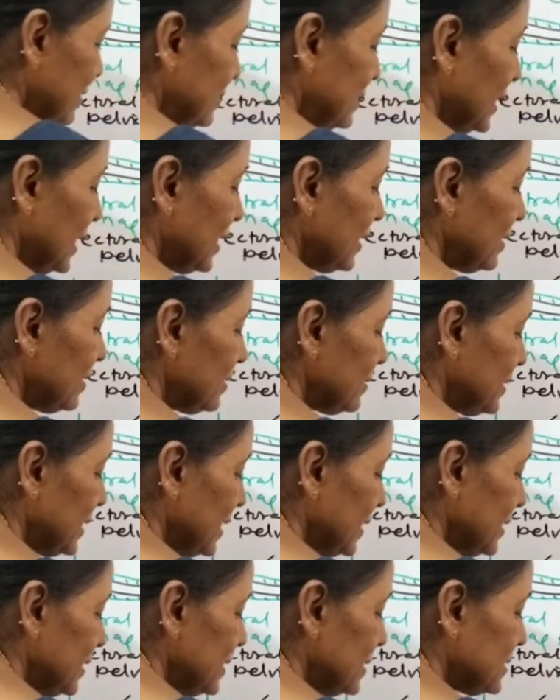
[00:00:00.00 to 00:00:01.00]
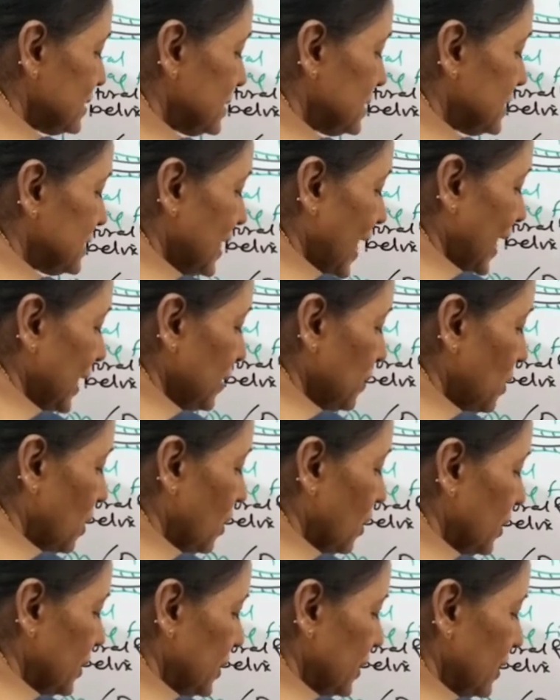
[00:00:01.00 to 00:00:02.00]
then there is
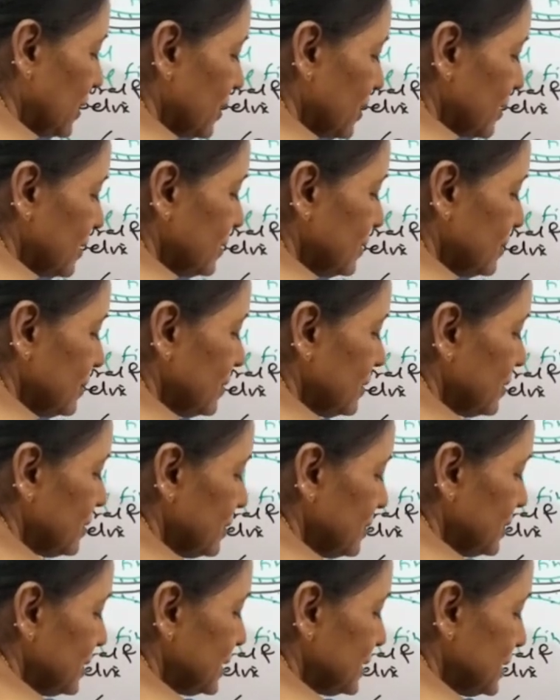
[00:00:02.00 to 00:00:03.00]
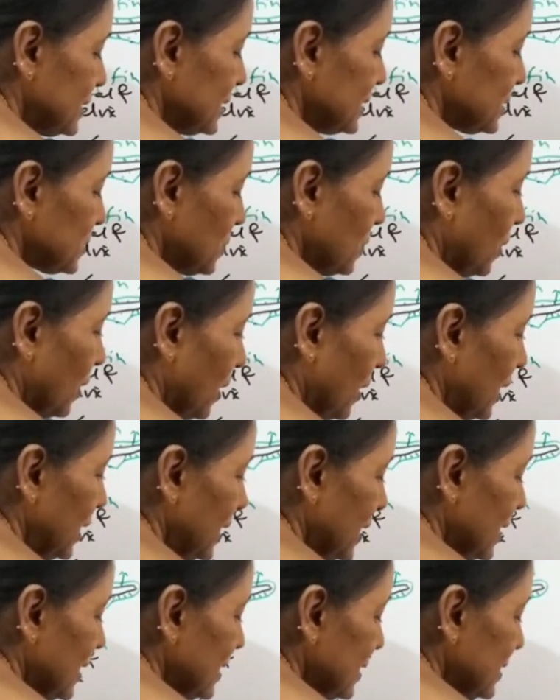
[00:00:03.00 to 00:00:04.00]
trygon this is called
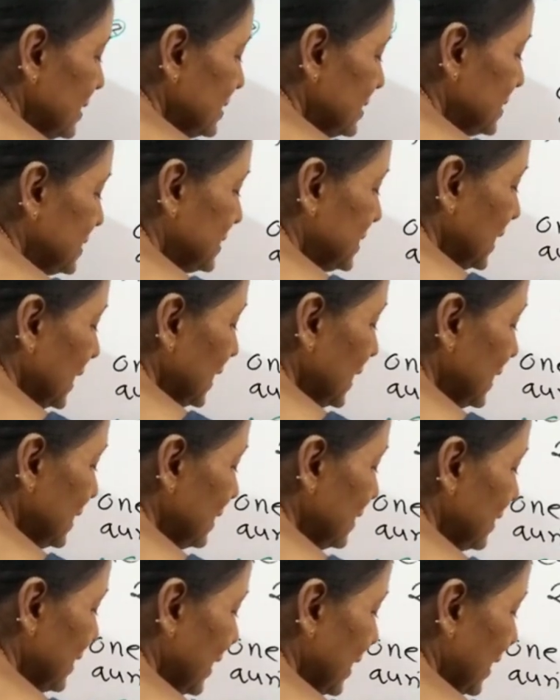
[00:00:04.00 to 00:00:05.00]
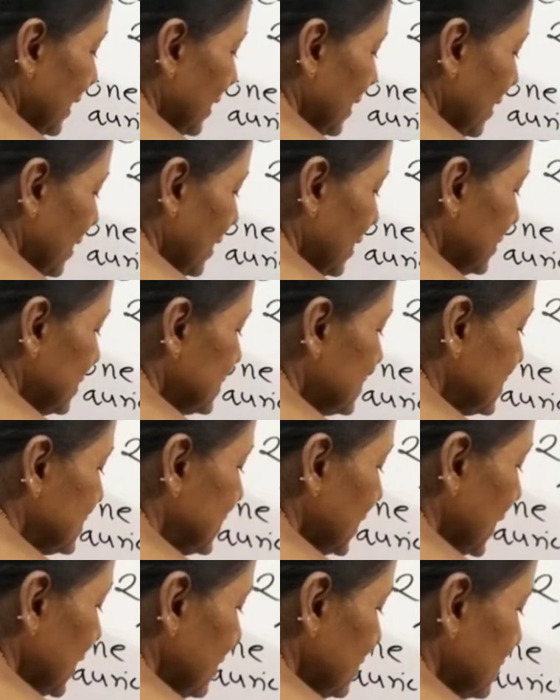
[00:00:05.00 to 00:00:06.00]
stingray it
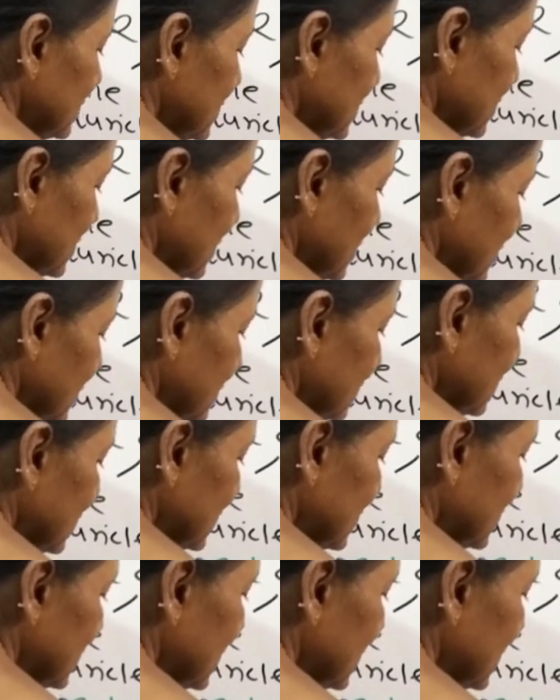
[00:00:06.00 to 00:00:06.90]
stings this